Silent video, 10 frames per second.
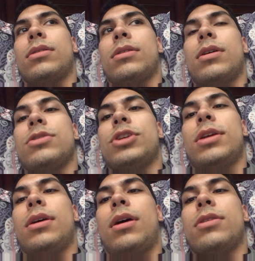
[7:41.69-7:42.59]

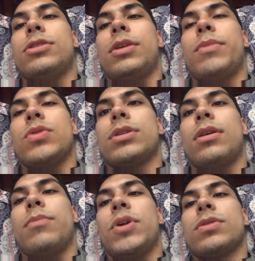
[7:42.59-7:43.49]

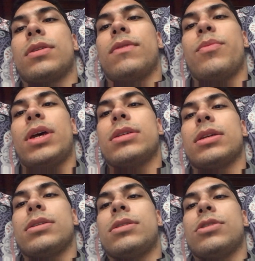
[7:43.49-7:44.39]
most of the
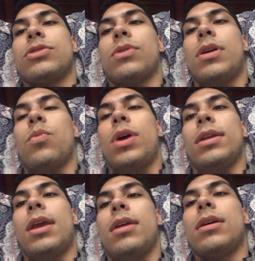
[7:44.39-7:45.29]
mask is destroyed
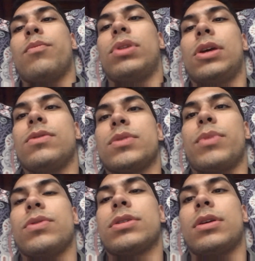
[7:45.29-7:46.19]
when KM blows
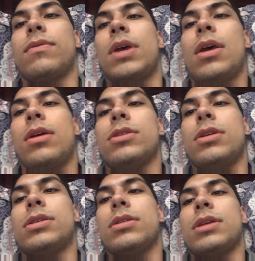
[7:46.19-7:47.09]
most of
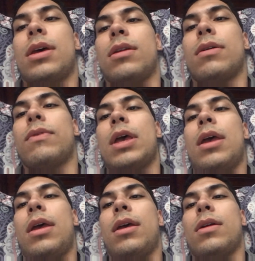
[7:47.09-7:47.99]
Jason's head off,
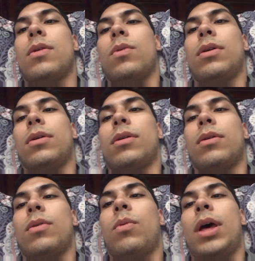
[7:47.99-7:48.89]
and
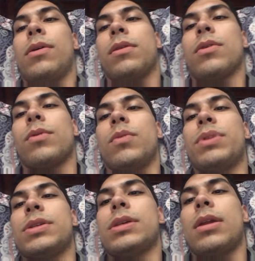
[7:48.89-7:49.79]
while the
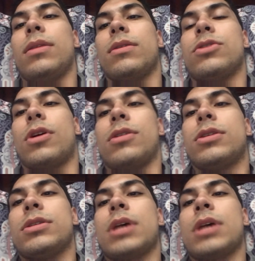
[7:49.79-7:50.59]
group is setting the charges,